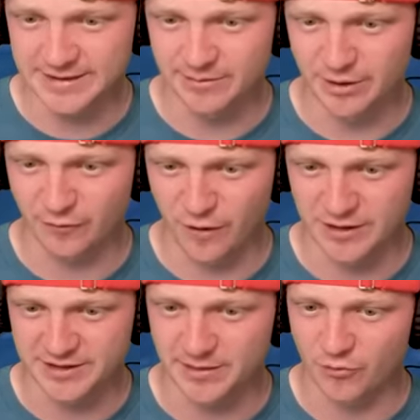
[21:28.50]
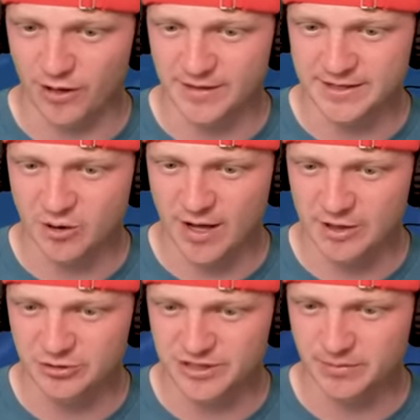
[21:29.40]
is gonna be the front of the submarine. Let's go ahead
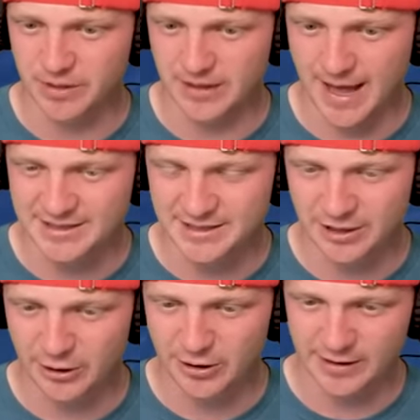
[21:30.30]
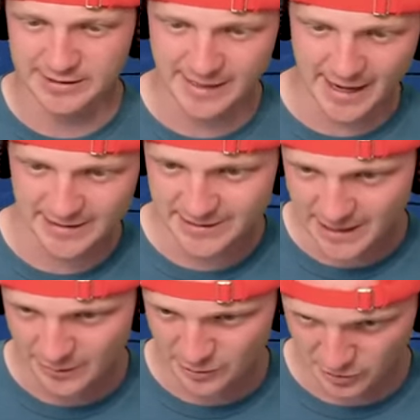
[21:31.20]
and do some glass here because that is
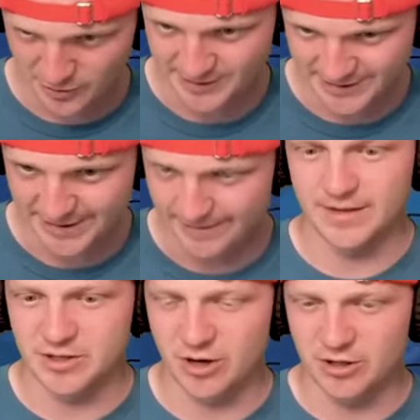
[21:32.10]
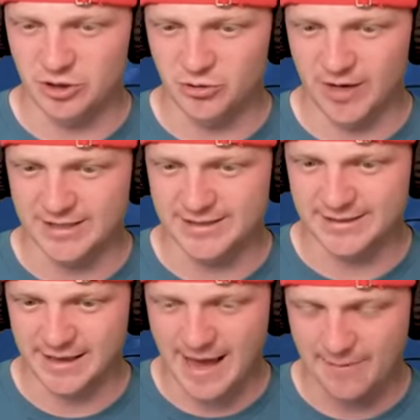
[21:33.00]
how you're gonna see. Let's go ahead and do a
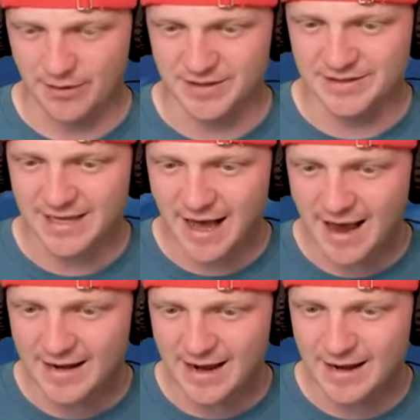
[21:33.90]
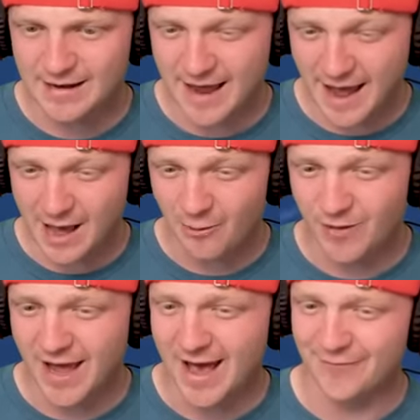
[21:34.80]
slab on the side. And now
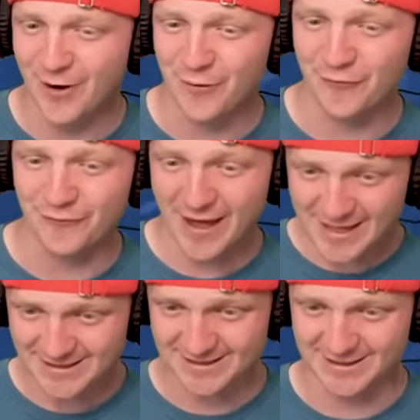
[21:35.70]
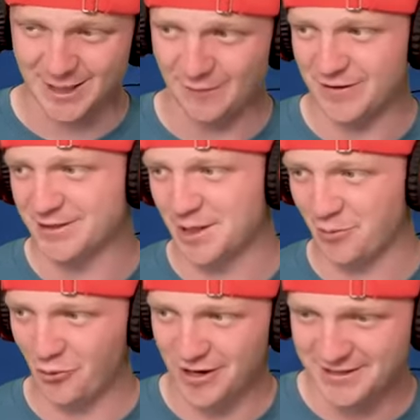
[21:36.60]
we have our fancy stuff that
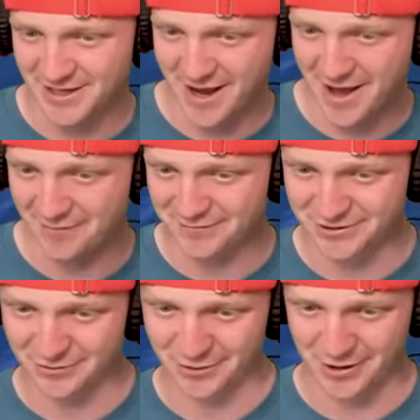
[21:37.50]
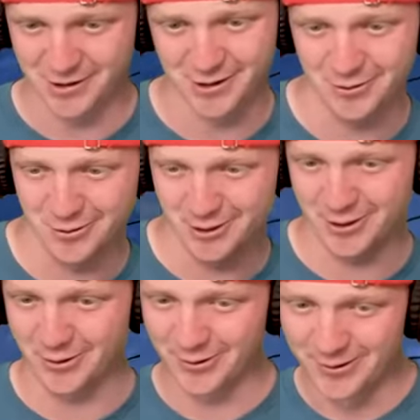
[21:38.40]
submarines have. So we're gonna going to do the
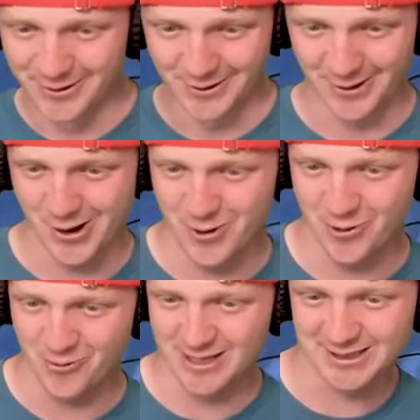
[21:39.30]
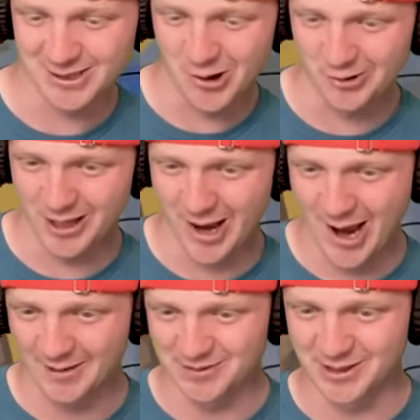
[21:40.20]
little, you know, the redstone
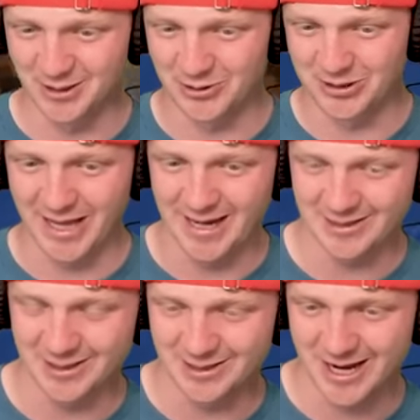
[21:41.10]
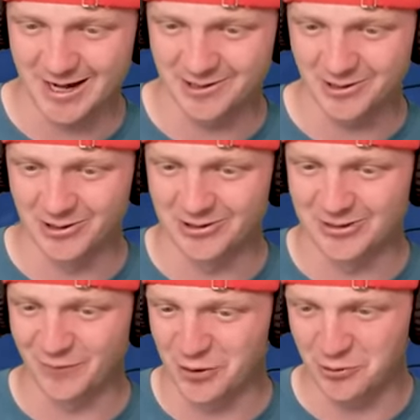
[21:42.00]
lamps, the little light
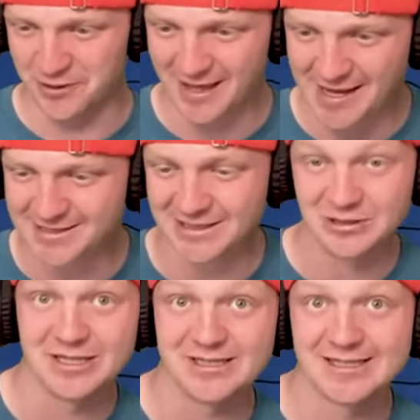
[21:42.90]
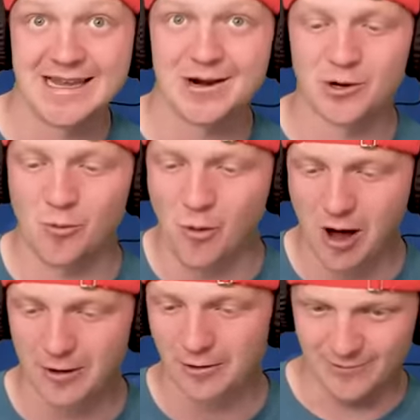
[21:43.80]
detectors for your lights so you can see
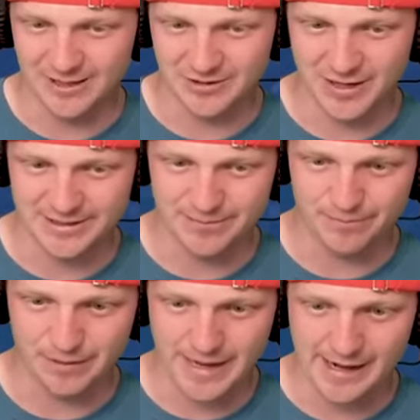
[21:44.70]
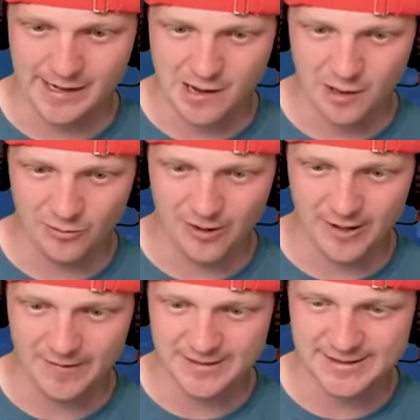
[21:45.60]
underwater. We also got some black concrete
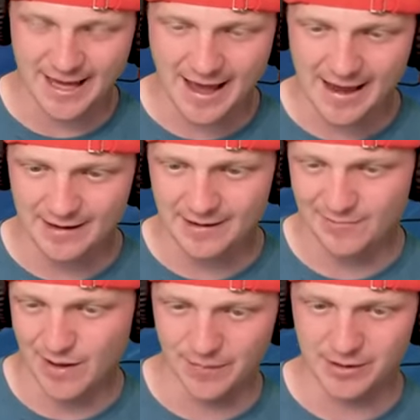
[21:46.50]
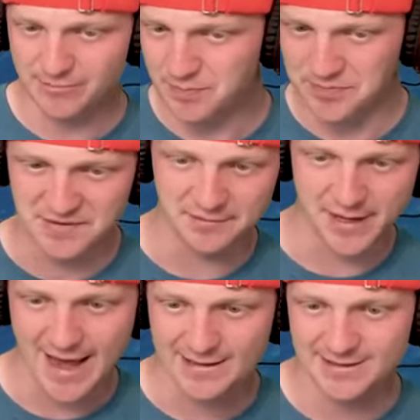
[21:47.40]
on the side, maybe to
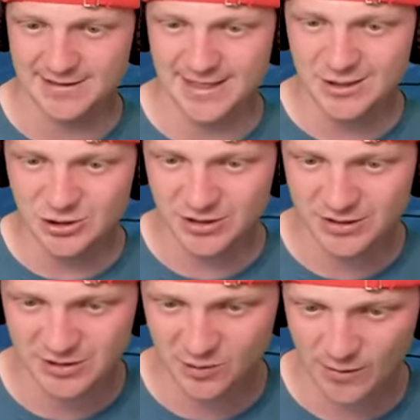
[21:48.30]
act as engines or